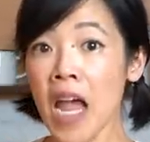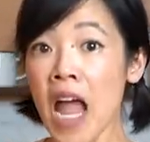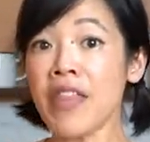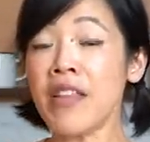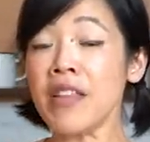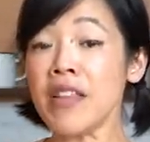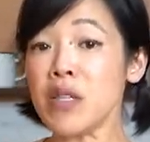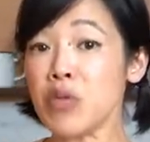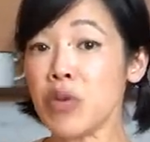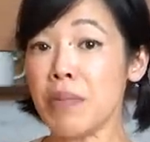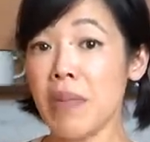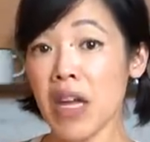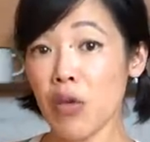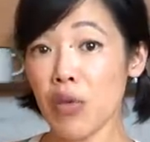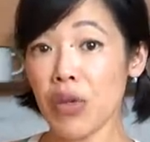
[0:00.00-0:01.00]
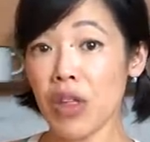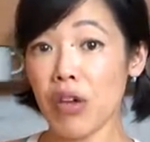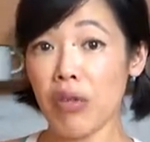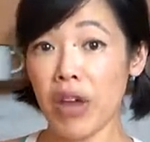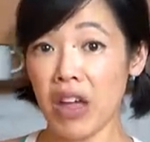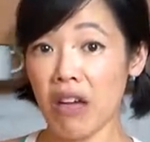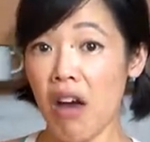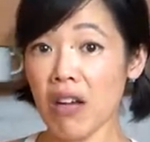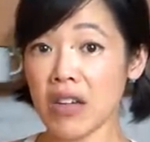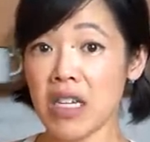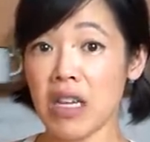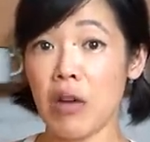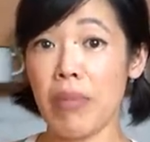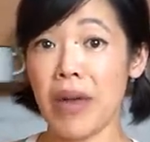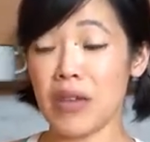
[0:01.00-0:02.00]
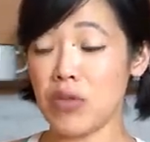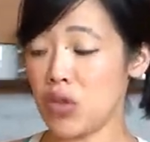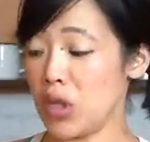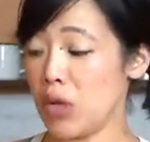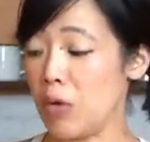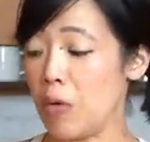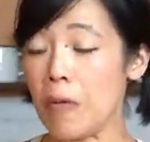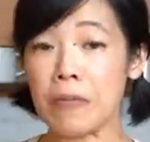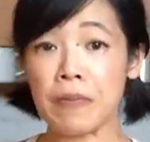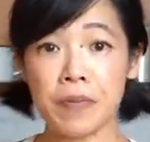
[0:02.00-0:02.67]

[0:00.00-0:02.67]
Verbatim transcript: I think this would make a really great cocktail base too.